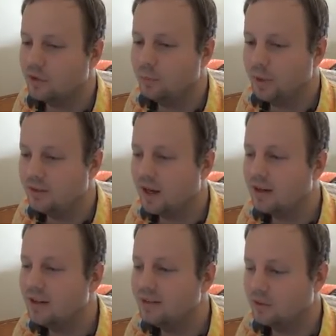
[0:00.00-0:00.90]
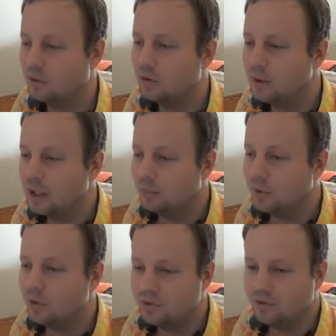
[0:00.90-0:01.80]
So it'd be tankisto,
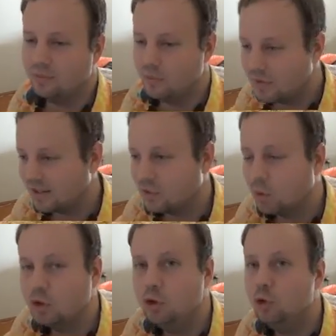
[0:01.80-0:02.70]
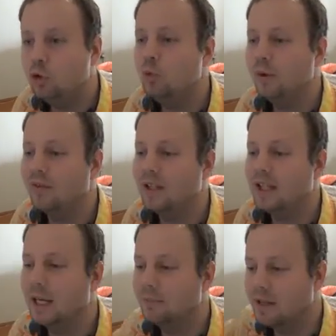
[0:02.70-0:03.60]
because that's what you do within
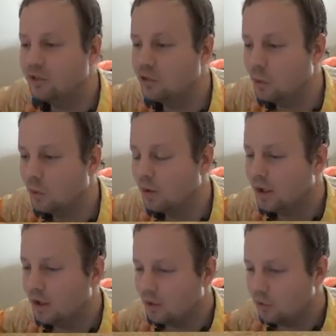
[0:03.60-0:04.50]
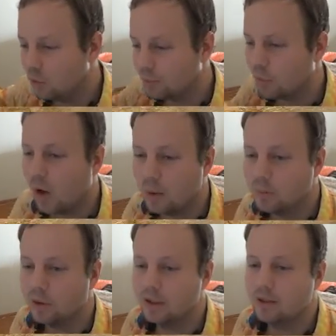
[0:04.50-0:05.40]
the game. That is your
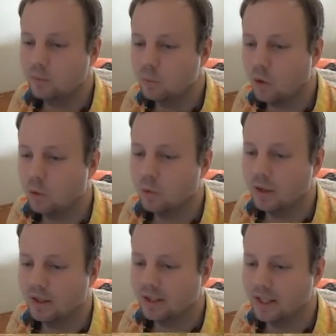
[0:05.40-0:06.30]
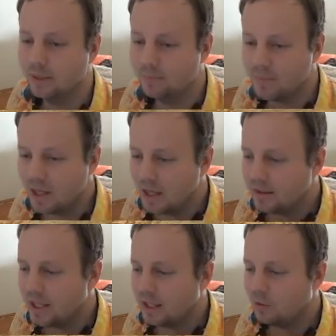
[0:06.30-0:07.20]
primary role, okay?
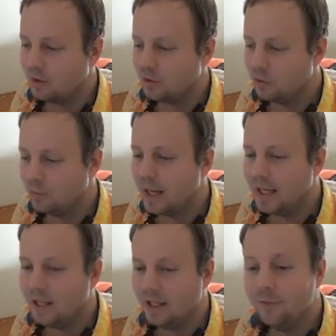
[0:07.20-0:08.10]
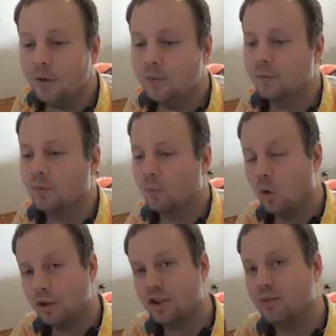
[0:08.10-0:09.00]
Now, you may, if you've
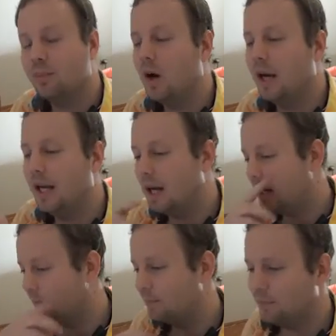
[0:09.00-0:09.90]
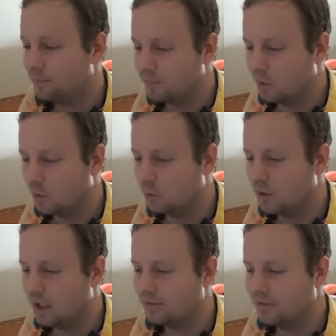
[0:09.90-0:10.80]
watched my, oh
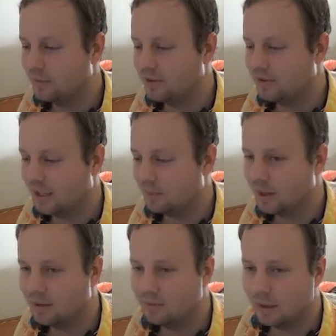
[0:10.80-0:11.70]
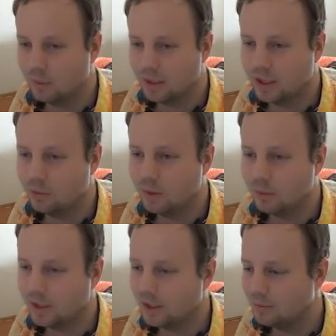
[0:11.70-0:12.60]
god, someone's attacking me. They want to kill me
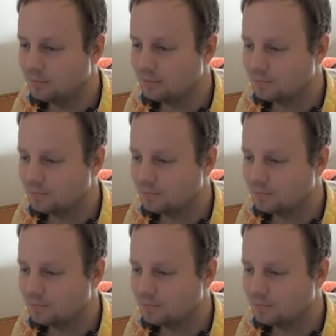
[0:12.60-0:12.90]
already.